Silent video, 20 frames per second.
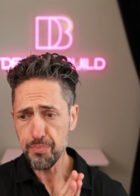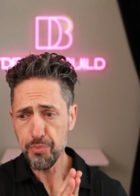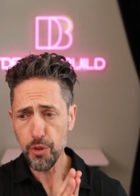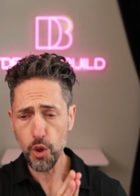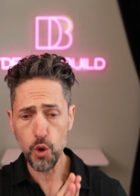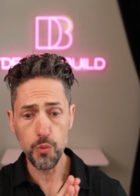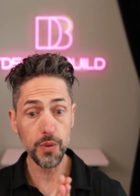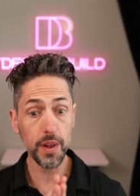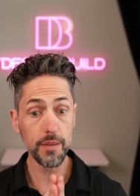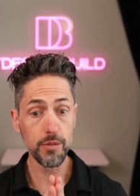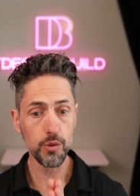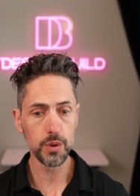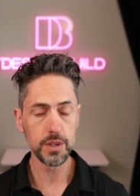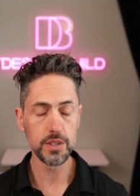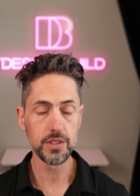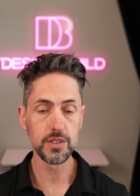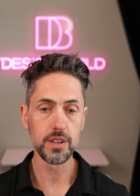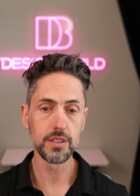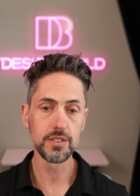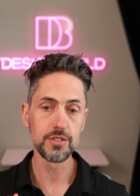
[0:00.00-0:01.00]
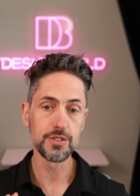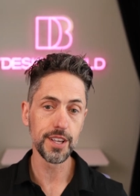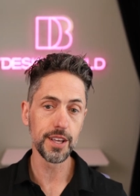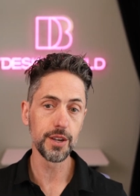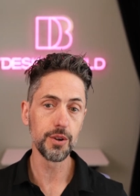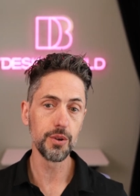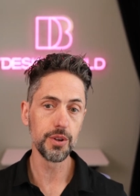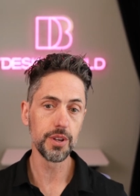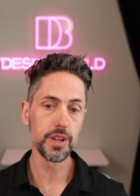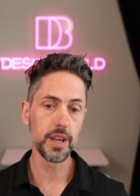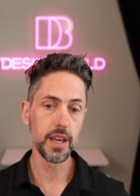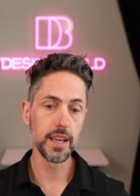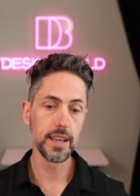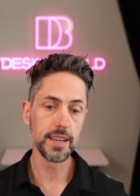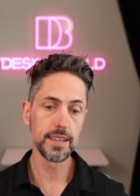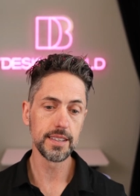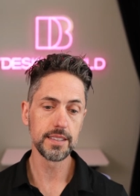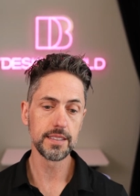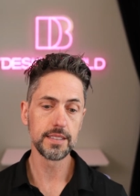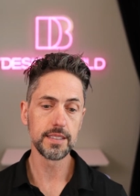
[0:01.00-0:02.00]
Hopefully, everyone is settled
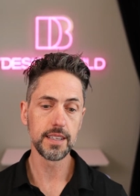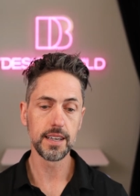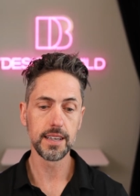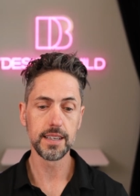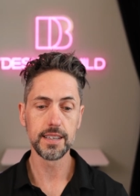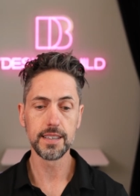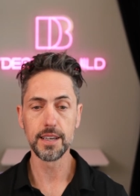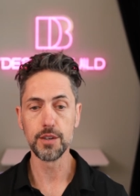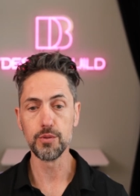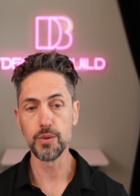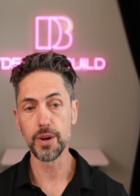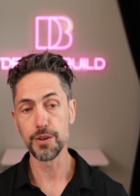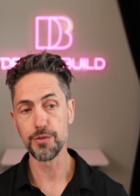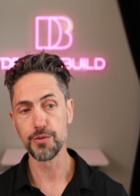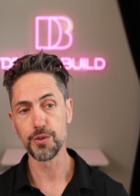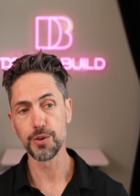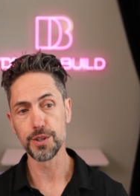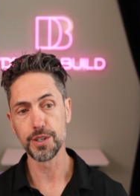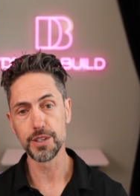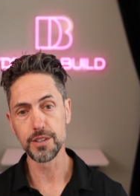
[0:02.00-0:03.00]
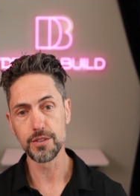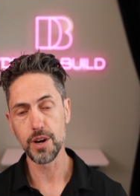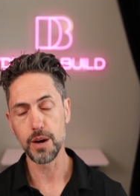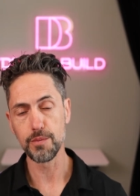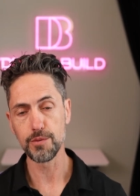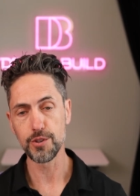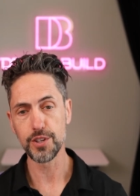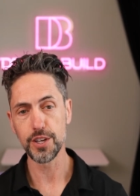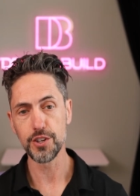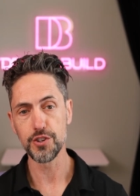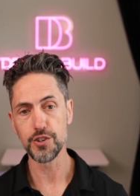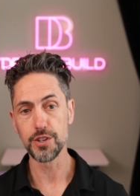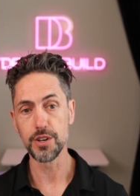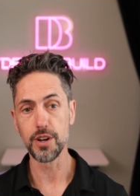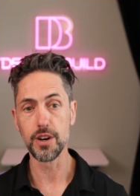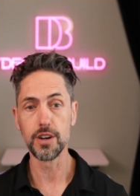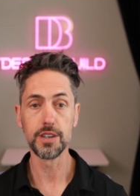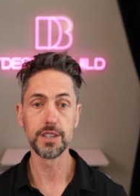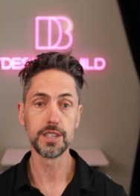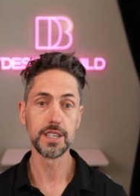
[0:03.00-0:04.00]
and ready for a good conversation
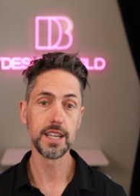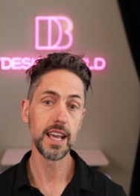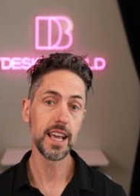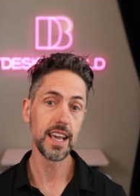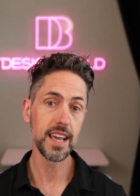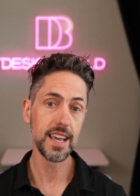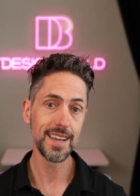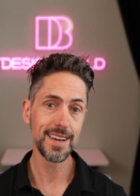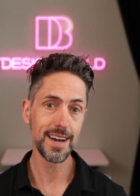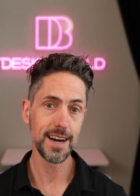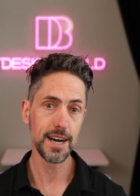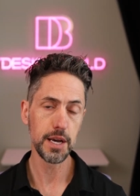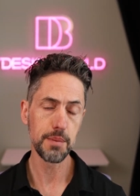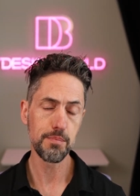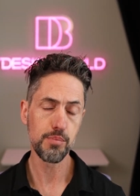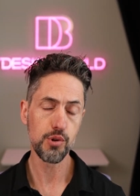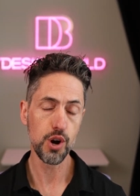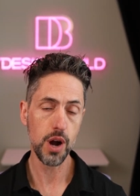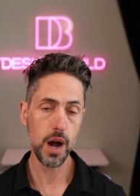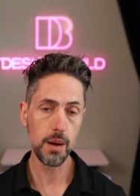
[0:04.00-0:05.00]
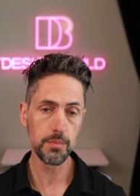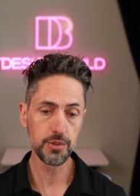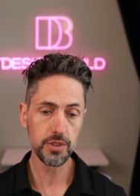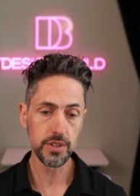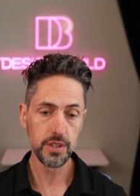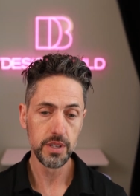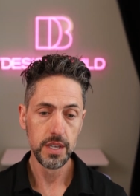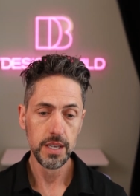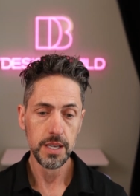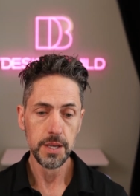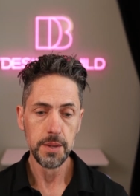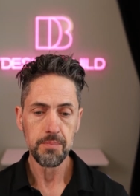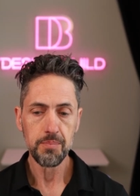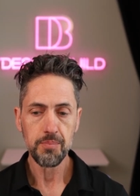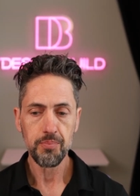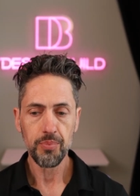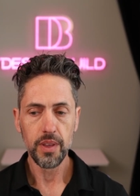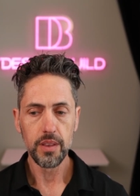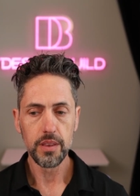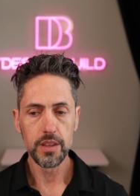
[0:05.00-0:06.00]
on AI prompts.
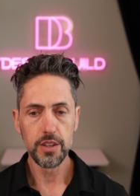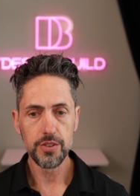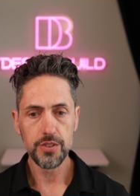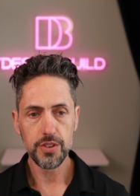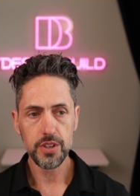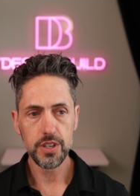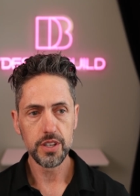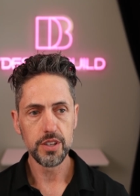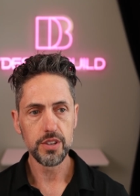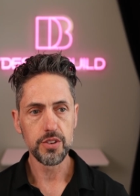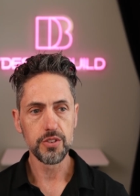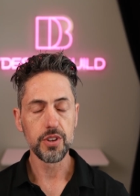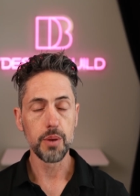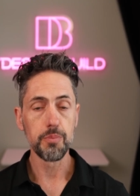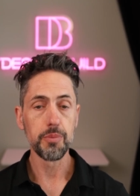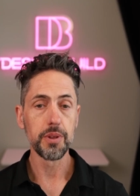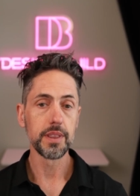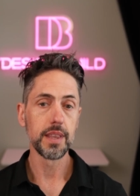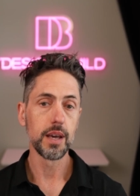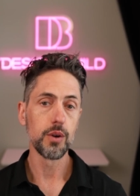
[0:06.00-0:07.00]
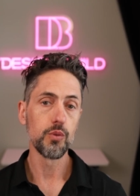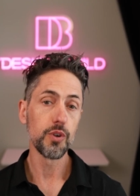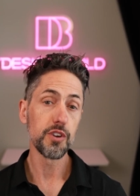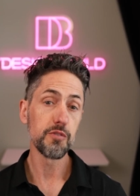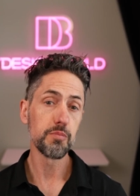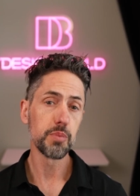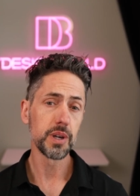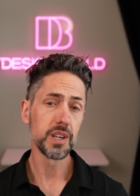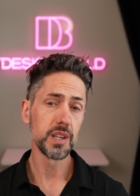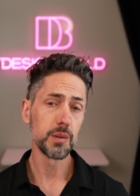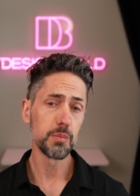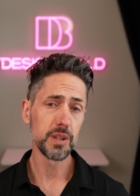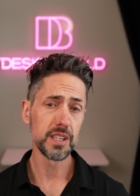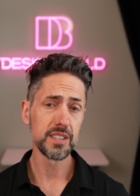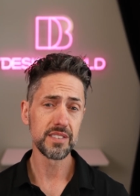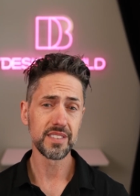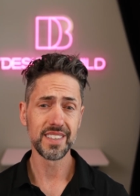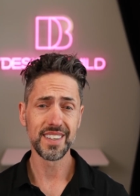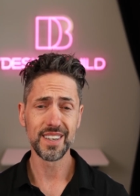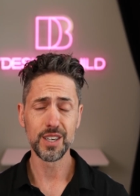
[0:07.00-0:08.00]
This is something that we've put into
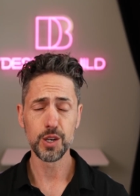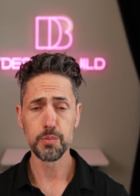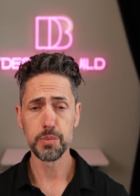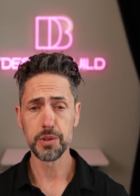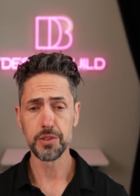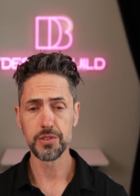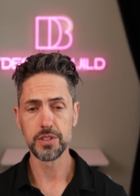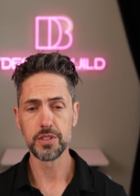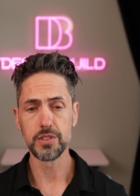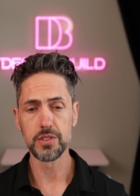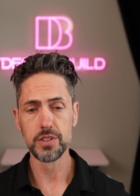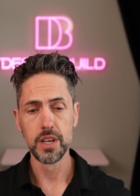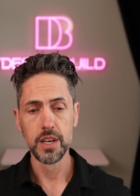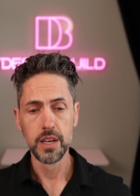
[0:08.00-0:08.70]
place in our business.